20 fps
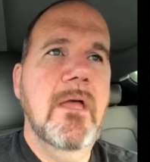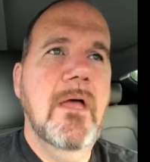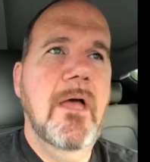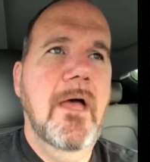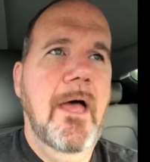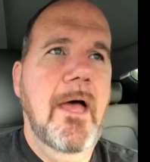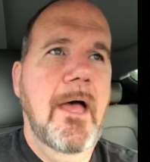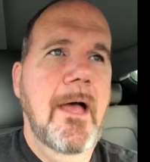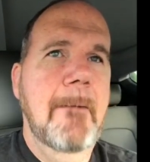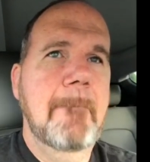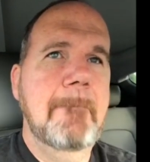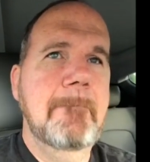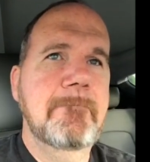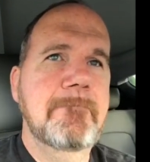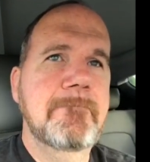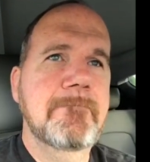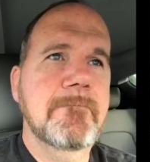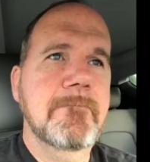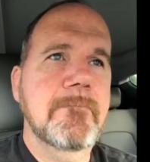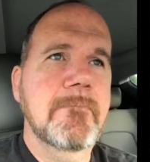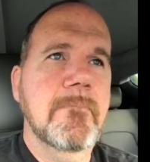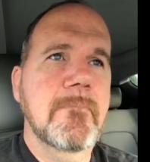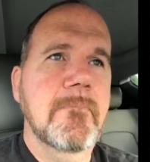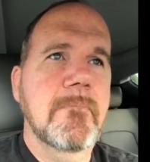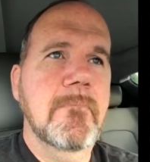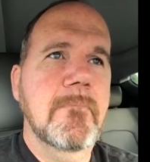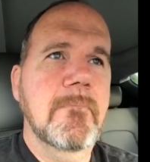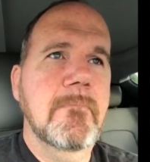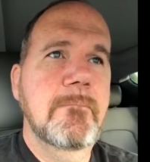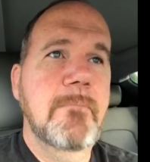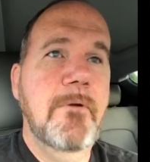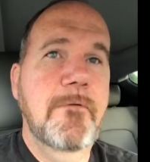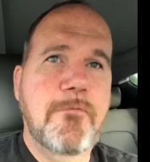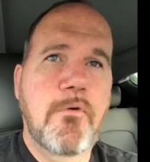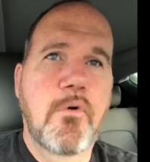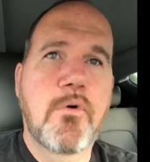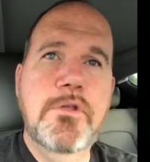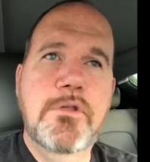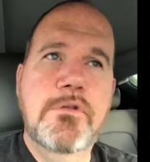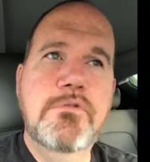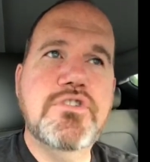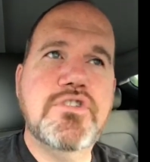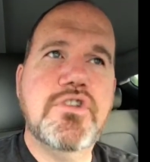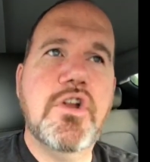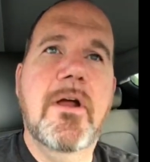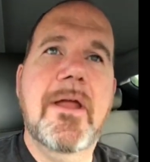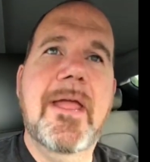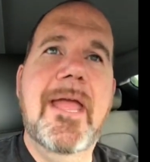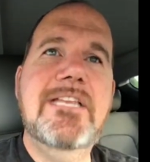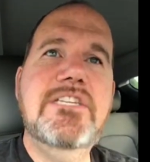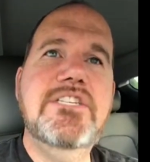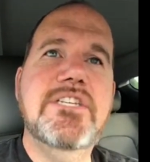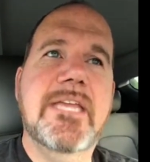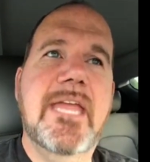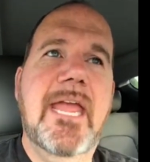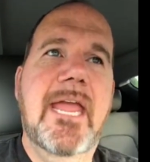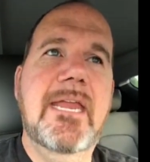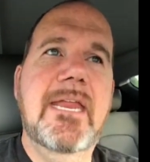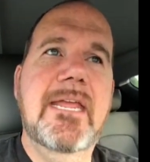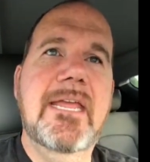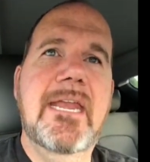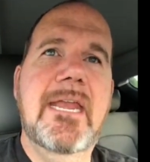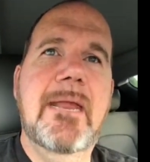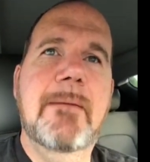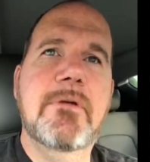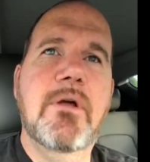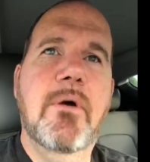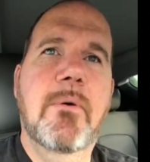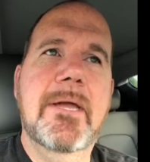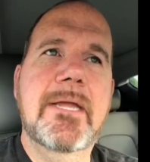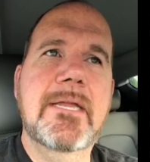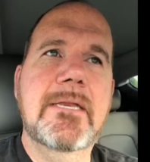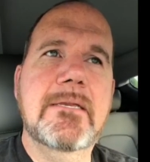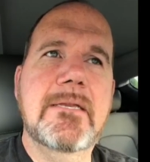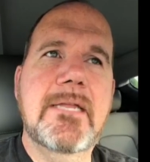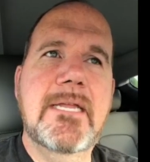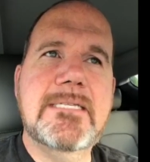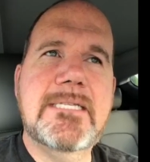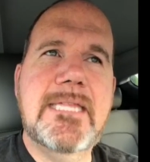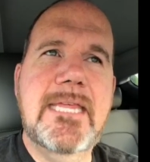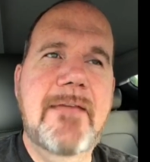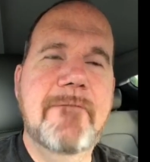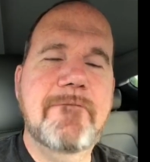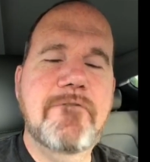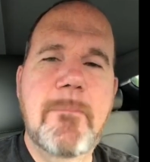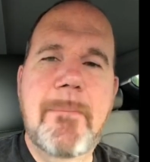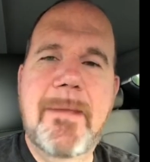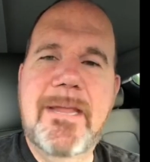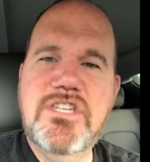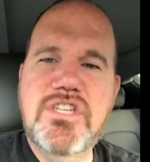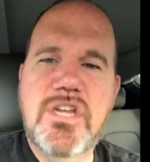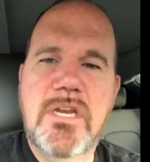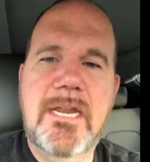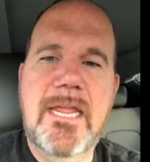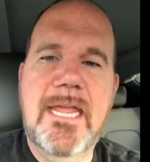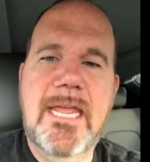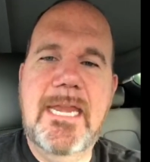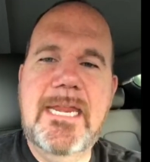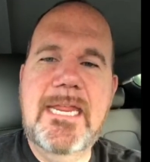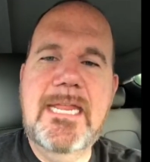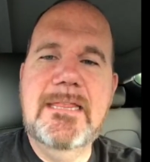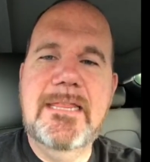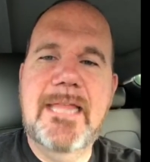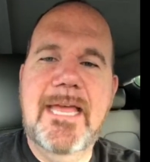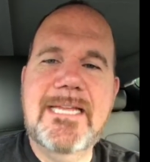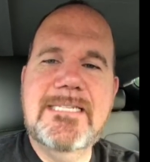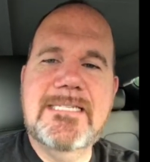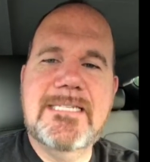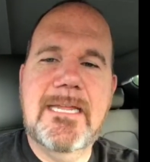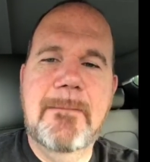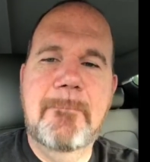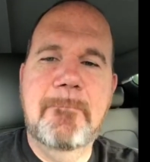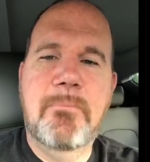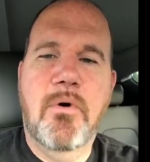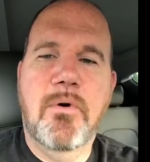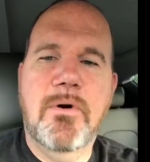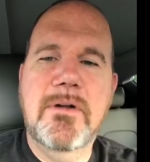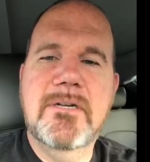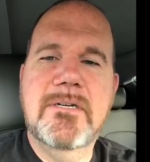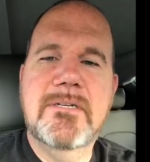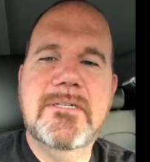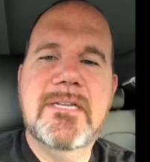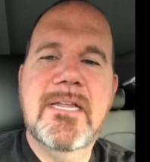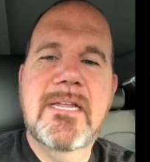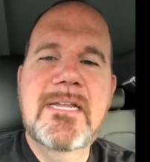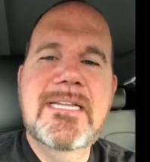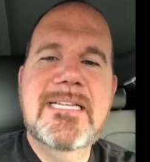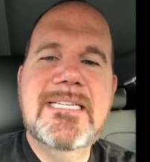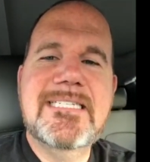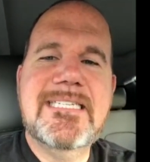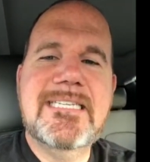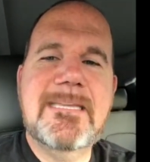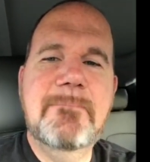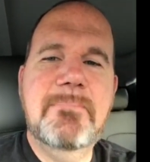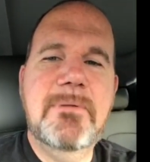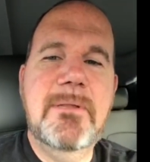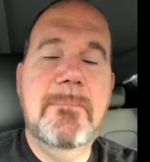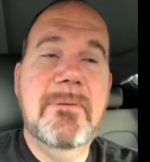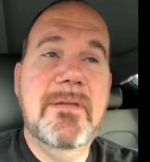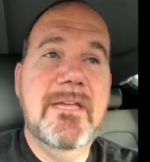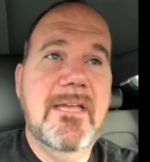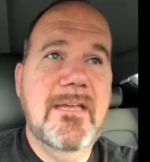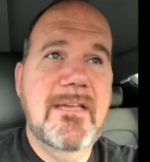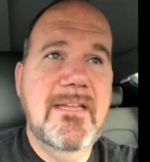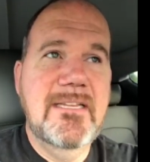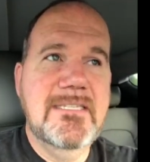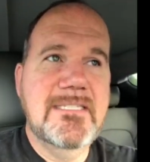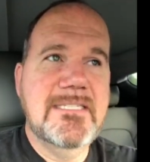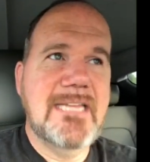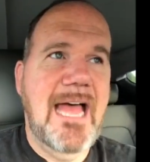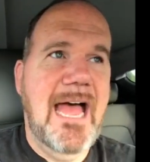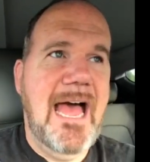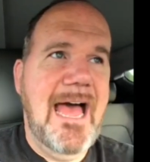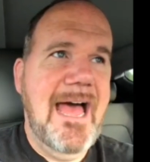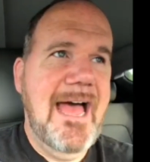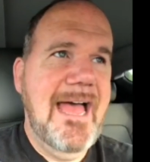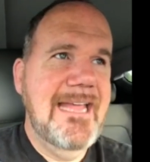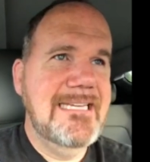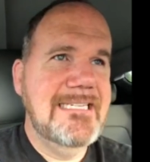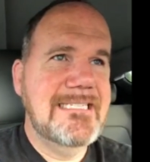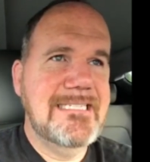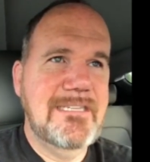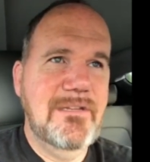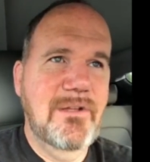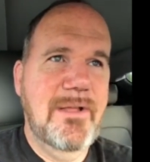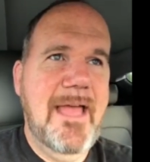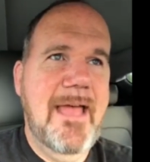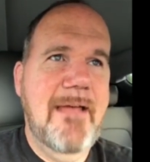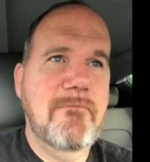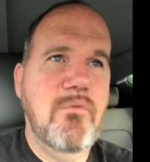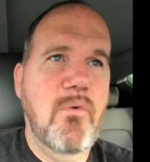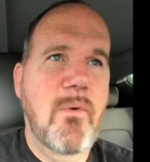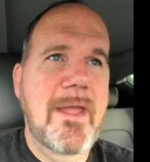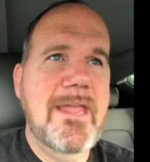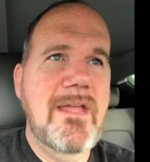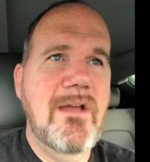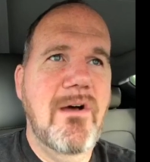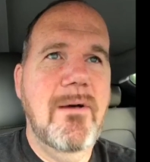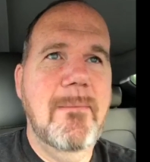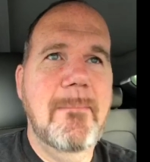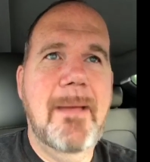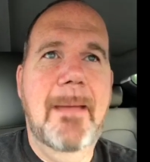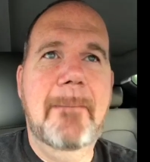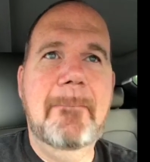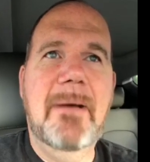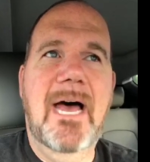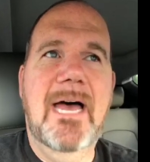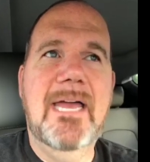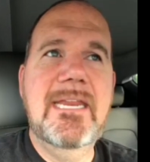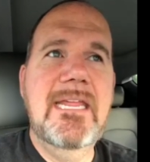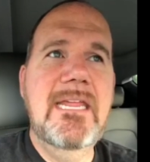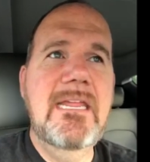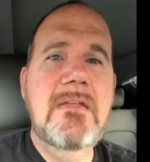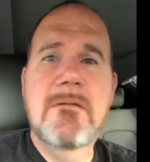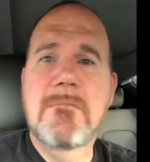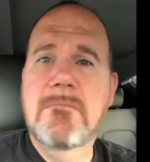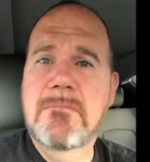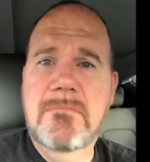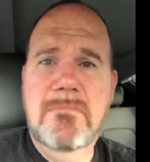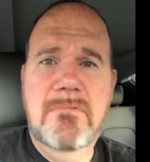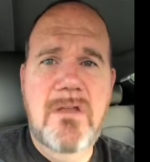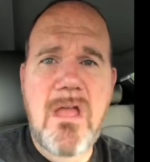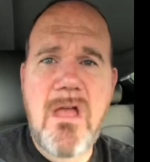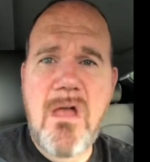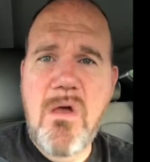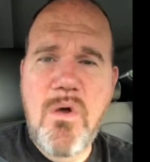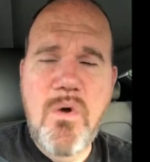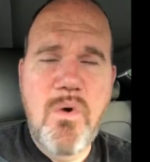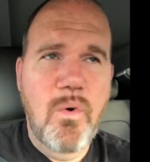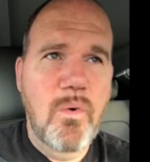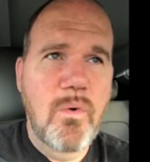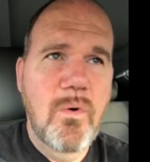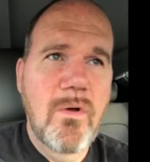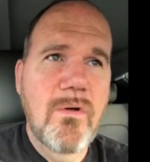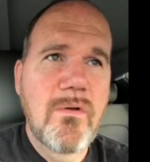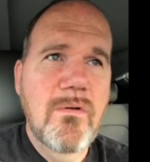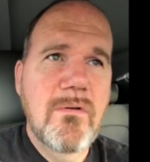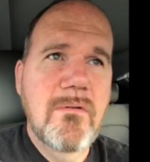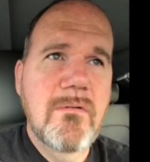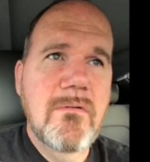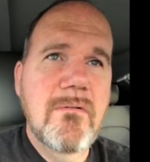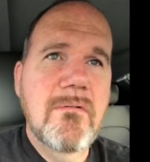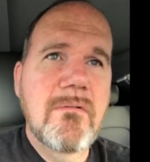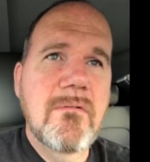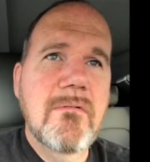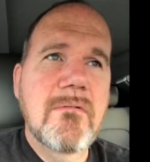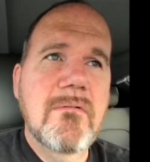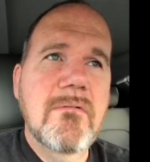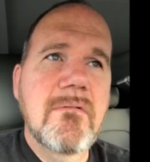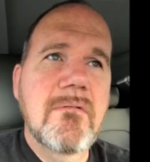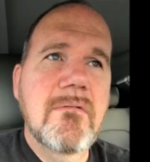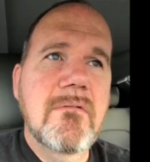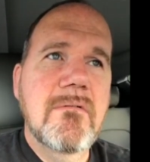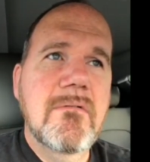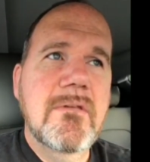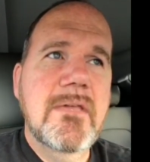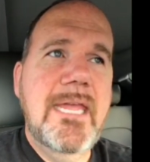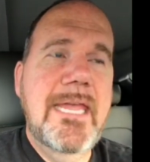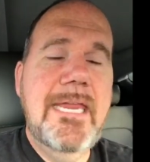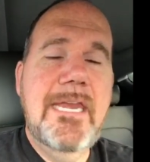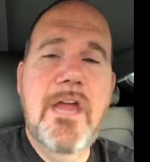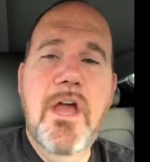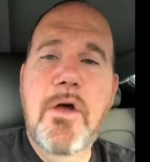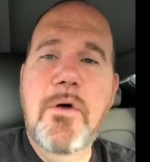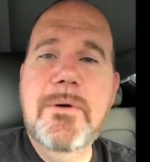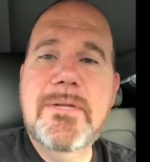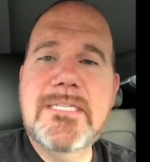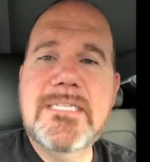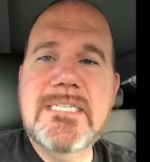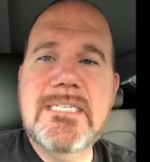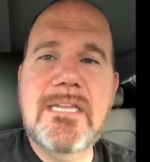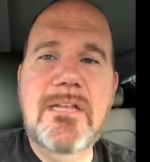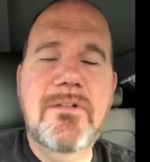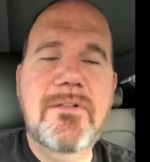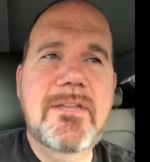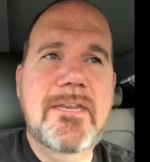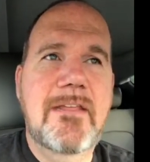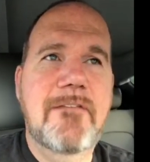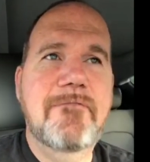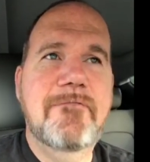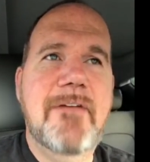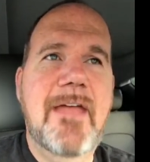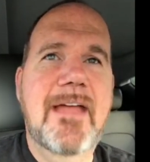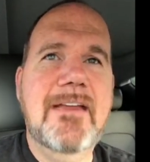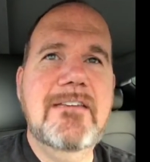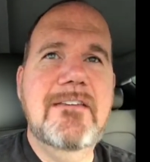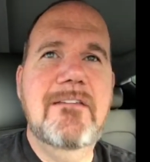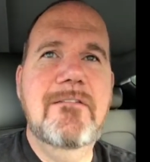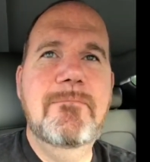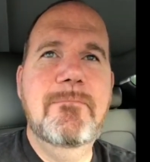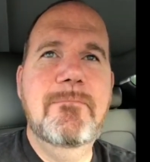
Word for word: um, before you start educating. And I'm going, is the information any less important simply because I still have weight on my body? No. Keto is still an effective